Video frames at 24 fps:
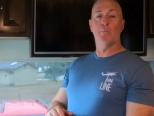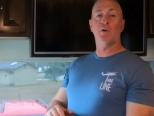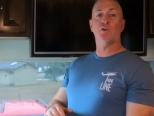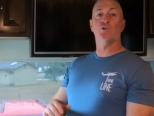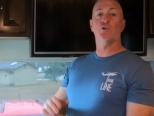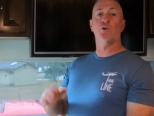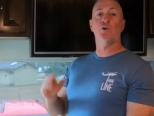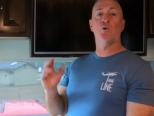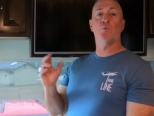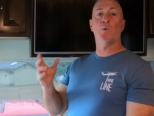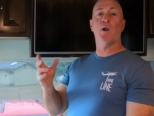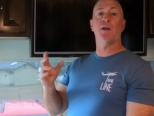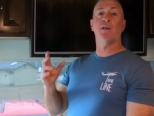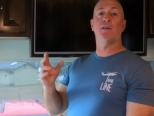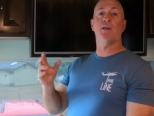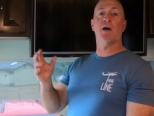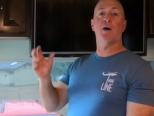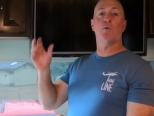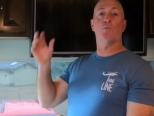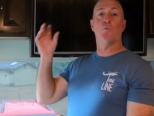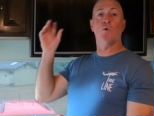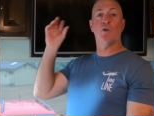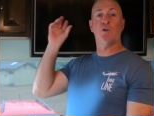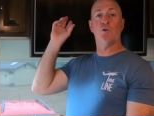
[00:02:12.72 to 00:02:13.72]
Make sure you write
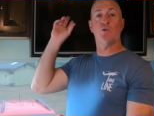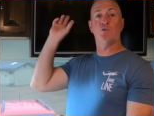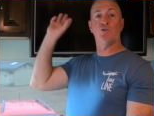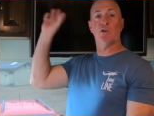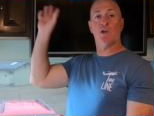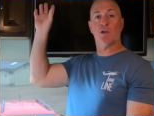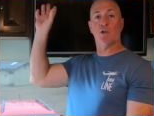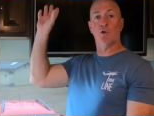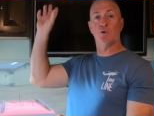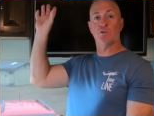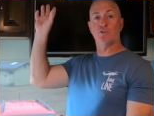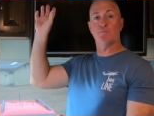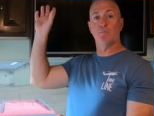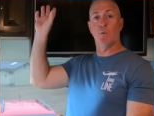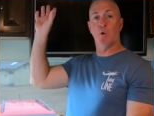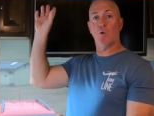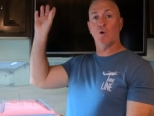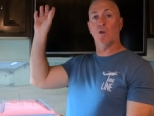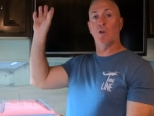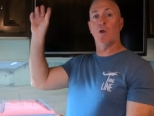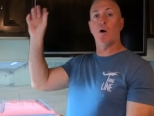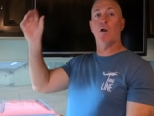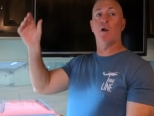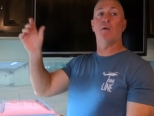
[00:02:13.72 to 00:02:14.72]
down when you check your
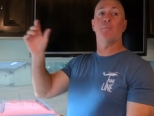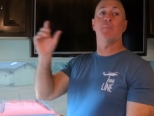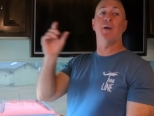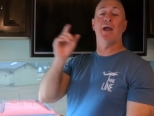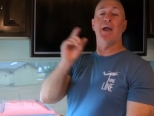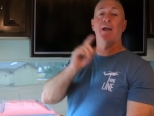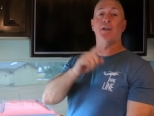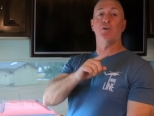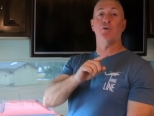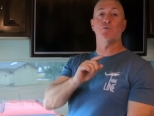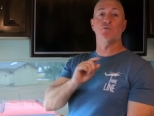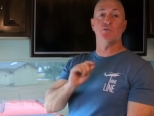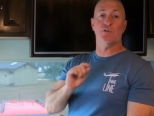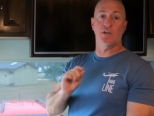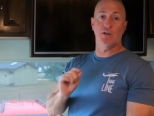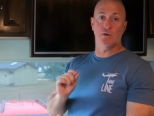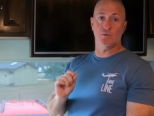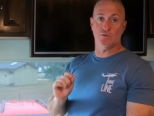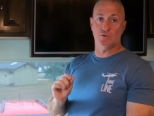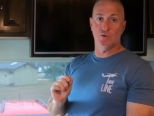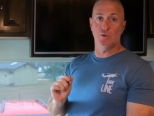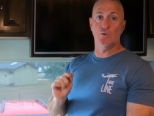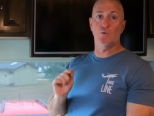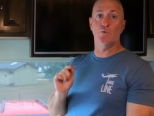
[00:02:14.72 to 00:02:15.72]
smoke alarm and your
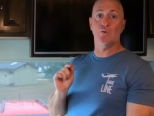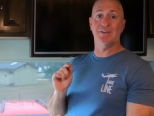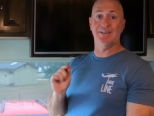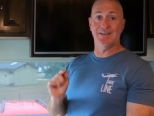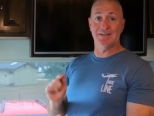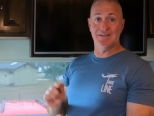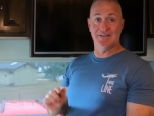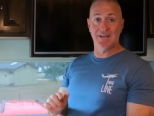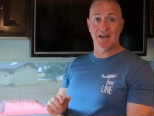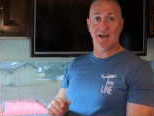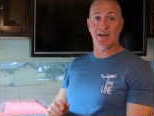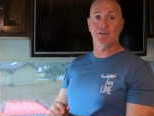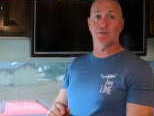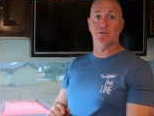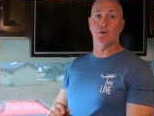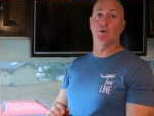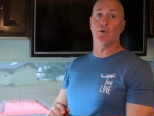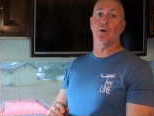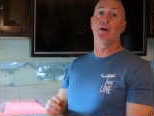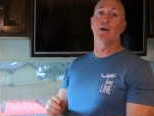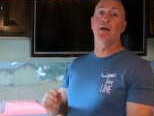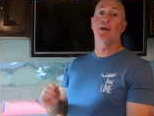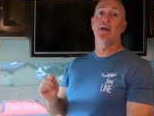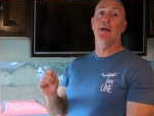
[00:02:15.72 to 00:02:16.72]
CO2
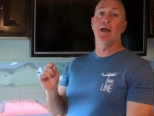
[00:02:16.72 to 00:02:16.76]
detector.